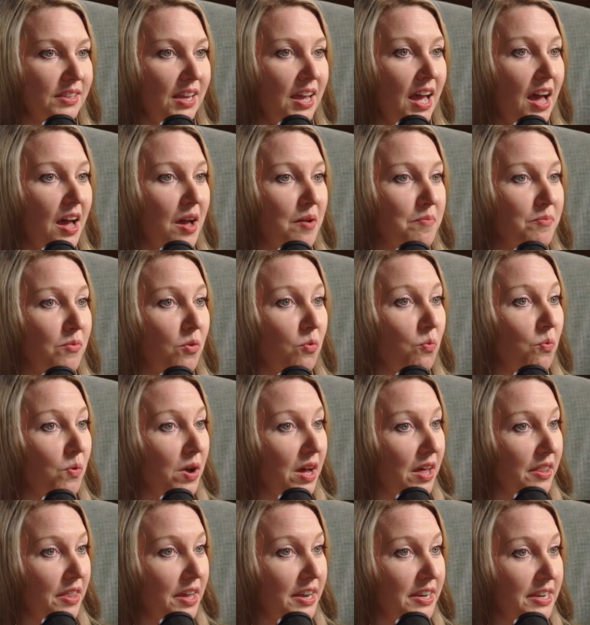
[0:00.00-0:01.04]

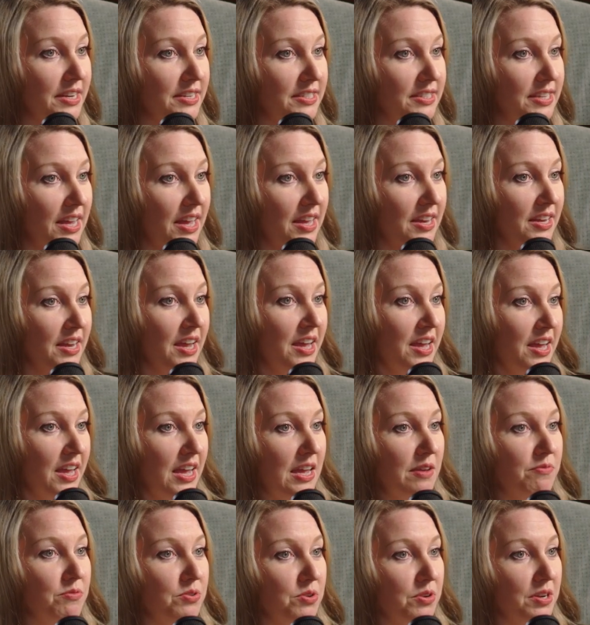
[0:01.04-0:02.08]
Well, then he said,
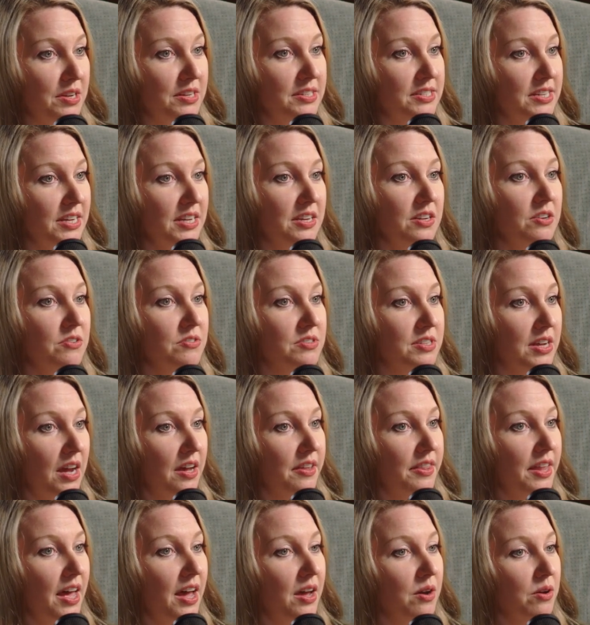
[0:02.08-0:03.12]
if you continue
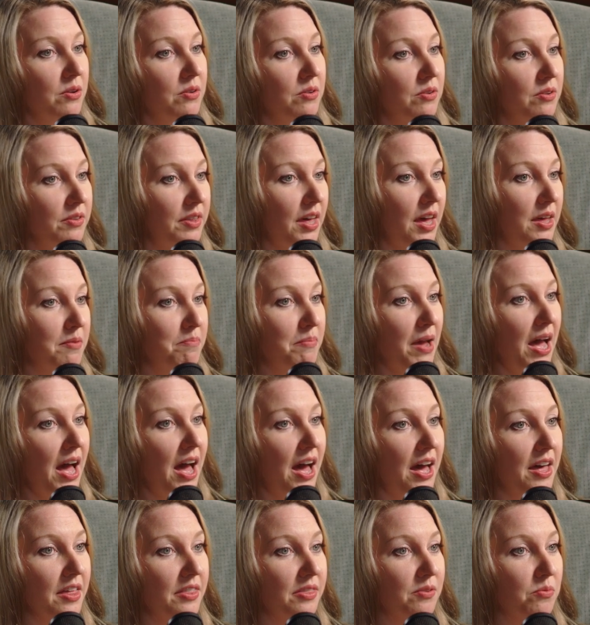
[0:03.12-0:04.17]
down that
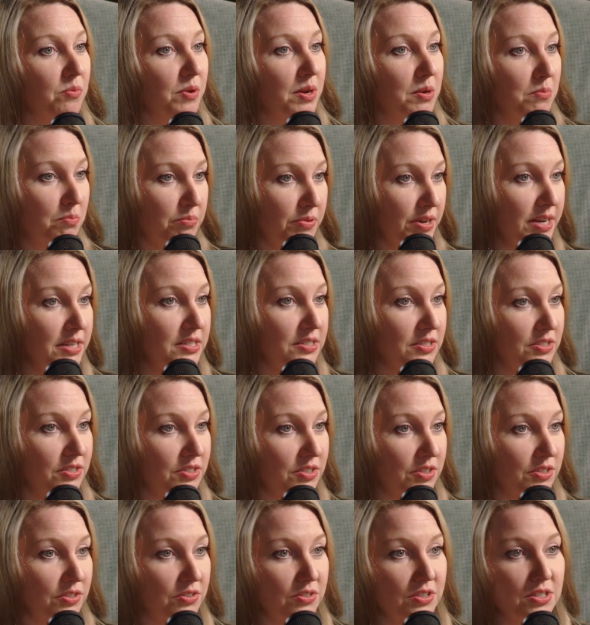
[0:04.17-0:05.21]
path, what it brings you
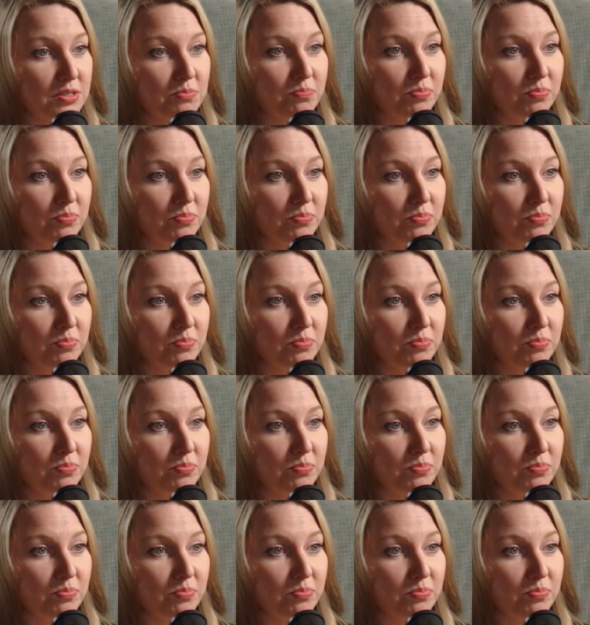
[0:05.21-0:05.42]
to is